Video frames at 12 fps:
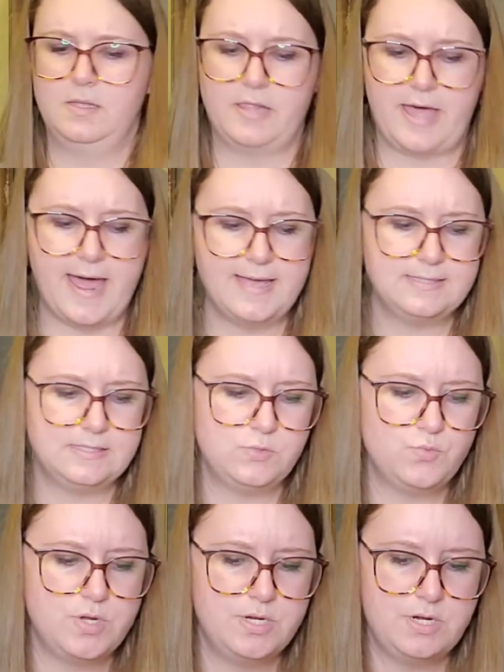The
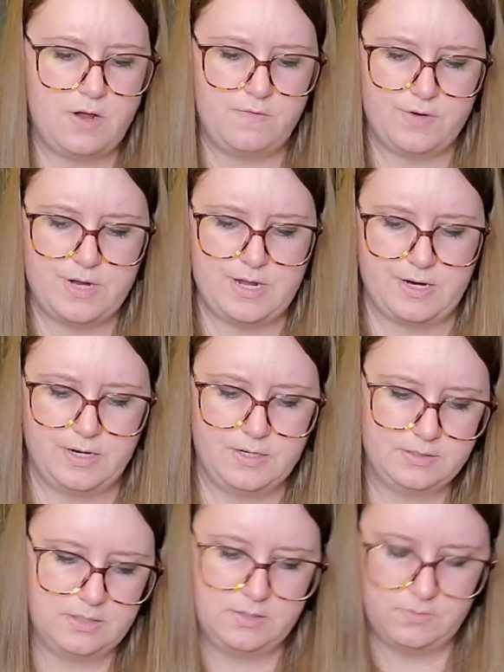last one over
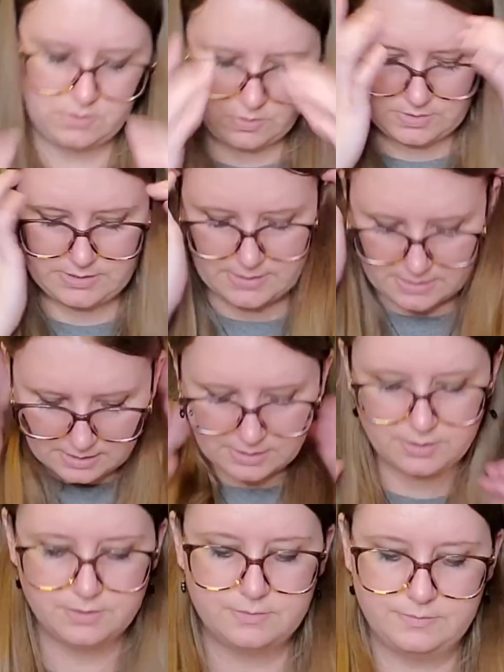here, I don't know what's in
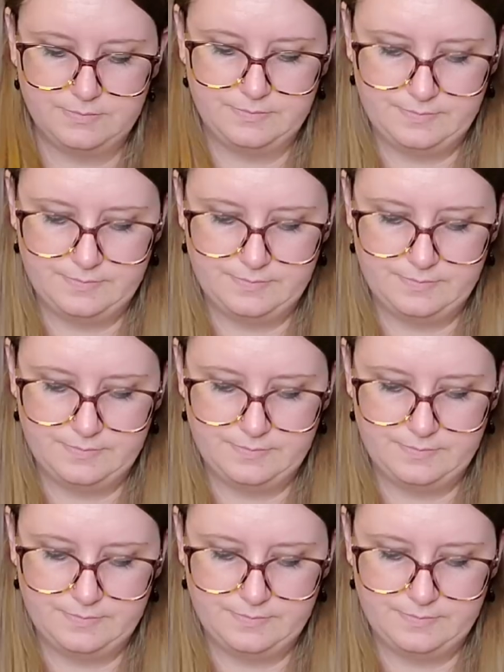here.